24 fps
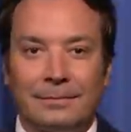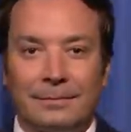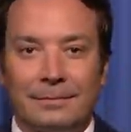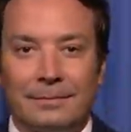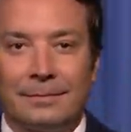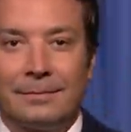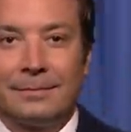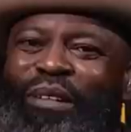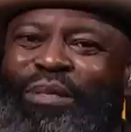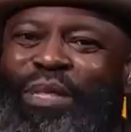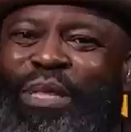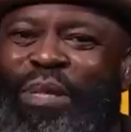
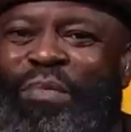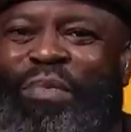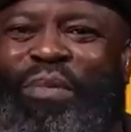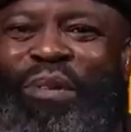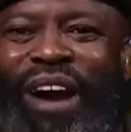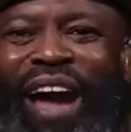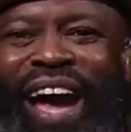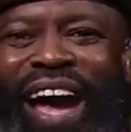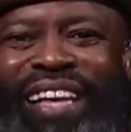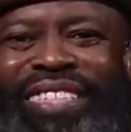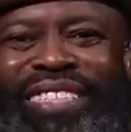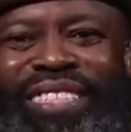I'm
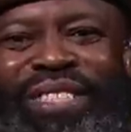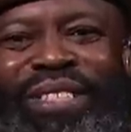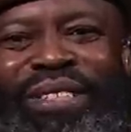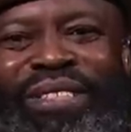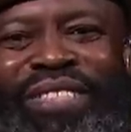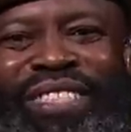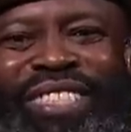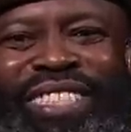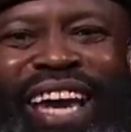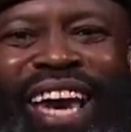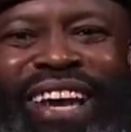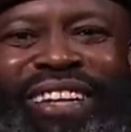surprised
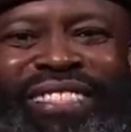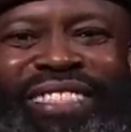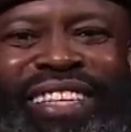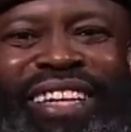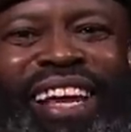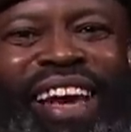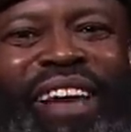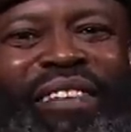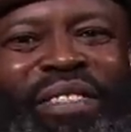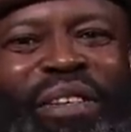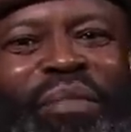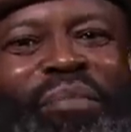news channels
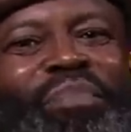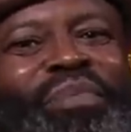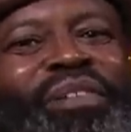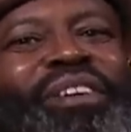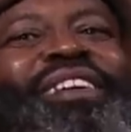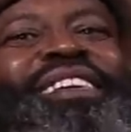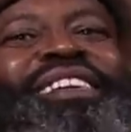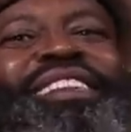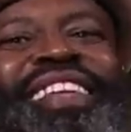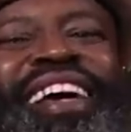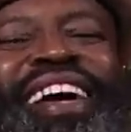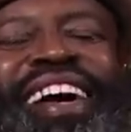didn't have to
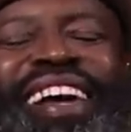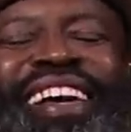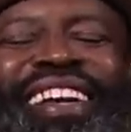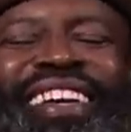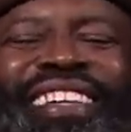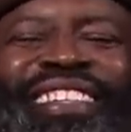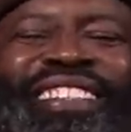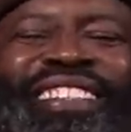blur that.